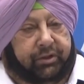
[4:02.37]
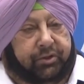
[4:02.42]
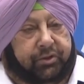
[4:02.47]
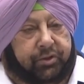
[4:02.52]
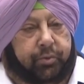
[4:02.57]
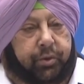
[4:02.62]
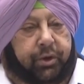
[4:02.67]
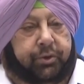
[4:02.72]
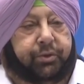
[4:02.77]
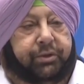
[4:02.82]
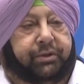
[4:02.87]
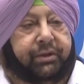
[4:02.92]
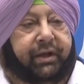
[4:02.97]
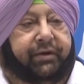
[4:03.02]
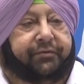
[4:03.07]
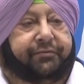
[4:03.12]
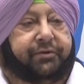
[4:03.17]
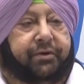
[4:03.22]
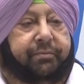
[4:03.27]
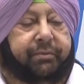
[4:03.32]
So what was
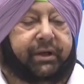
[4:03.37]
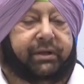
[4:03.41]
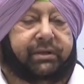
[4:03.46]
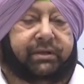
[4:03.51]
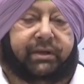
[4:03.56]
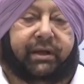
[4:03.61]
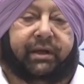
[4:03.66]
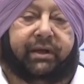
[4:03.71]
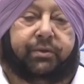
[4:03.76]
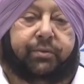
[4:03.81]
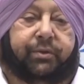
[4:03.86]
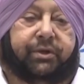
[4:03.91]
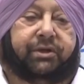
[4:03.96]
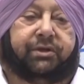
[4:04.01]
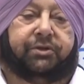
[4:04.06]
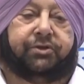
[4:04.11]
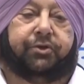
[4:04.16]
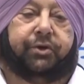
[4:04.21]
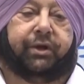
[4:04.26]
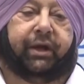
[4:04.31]
left of my state, which
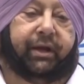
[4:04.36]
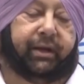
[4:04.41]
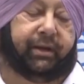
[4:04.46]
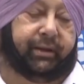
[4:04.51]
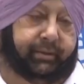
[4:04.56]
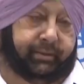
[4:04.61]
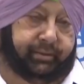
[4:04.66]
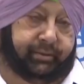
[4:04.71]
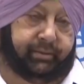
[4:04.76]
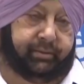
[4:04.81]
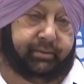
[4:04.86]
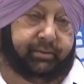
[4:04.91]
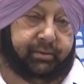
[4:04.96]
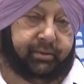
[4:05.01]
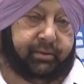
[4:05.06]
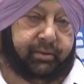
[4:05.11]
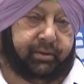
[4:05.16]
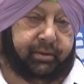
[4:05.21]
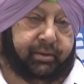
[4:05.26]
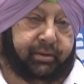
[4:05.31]
is today,
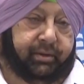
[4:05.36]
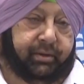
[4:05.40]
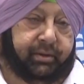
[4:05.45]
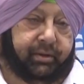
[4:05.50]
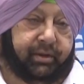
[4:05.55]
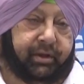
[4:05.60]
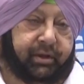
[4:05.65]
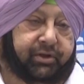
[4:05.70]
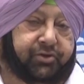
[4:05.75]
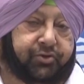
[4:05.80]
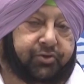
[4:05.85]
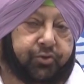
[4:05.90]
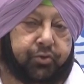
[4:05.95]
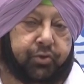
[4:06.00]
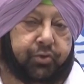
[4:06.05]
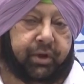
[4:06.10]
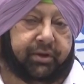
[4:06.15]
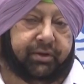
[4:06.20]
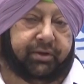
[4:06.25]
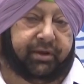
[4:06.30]
is
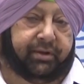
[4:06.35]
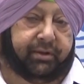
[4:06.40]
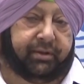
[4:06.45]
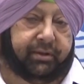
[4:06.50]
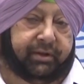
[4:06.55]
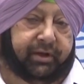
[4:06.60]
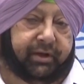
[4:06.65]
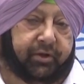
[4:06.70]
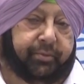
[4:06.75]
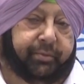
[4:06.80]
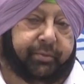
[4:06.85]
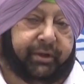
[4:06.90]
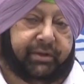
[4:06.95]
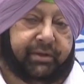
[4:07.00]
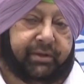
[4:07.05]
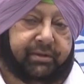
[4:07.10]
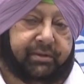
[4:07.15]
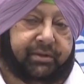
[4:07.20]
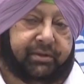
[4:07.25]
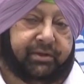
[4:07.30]
200
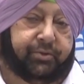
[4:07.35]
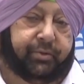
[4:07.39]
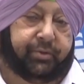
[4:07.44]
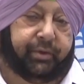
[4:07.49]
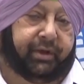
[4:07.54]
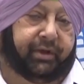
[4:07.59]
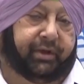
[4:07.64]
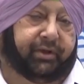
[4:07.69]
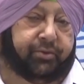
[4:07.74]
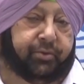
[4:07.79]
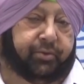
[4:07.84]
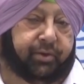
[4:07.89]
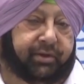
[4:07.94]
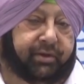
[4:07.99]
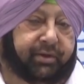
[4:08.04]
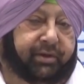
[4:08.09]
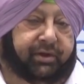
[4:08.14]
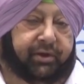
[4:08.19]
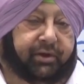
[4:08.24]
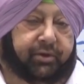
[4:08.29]
kilometers this way and
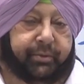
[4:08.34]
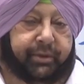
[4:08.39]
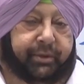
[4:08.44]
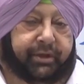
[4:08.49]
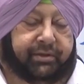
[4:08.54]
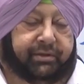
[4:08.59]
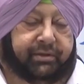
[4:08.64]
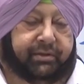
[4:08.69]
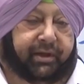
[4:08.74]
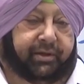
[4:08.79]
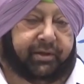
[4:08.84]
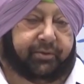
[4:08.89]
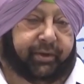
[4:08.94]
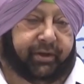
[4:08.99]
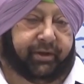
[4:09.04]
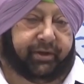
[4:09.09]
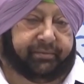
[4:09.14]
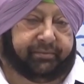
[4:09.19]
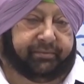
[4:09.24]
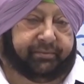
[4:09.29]
200 kilometers that way.